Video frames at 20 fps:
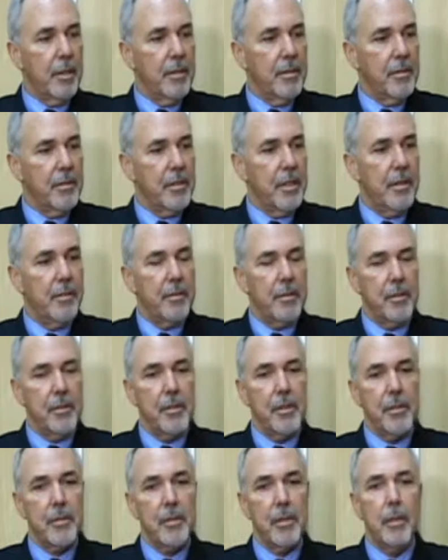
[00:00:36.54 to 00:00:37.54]
World in San
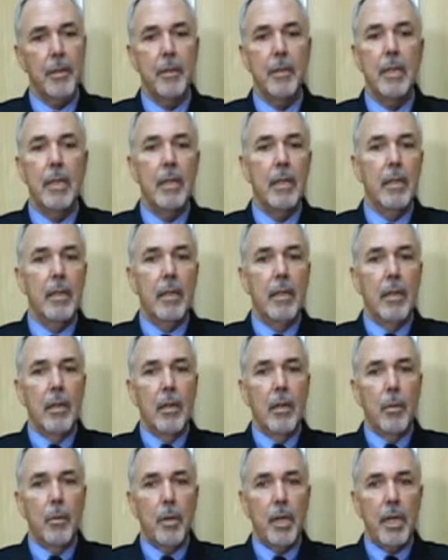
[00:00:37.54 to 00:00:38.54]
Francisco,
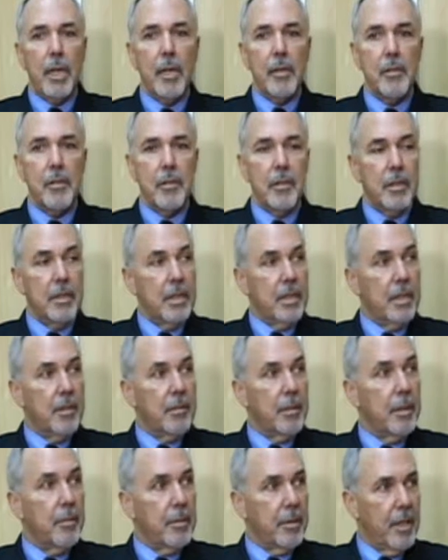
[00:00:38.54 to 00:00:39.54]
we announced the
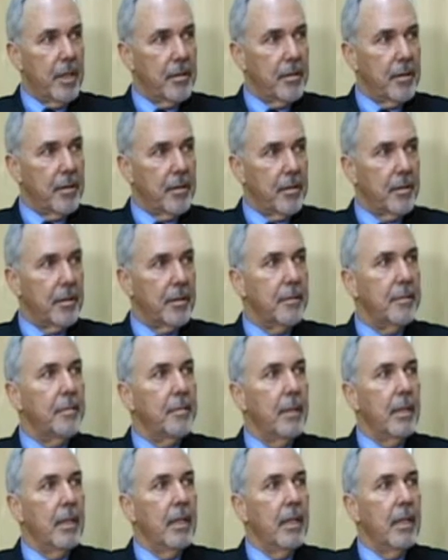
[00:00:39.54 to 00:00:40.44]
T3 processor,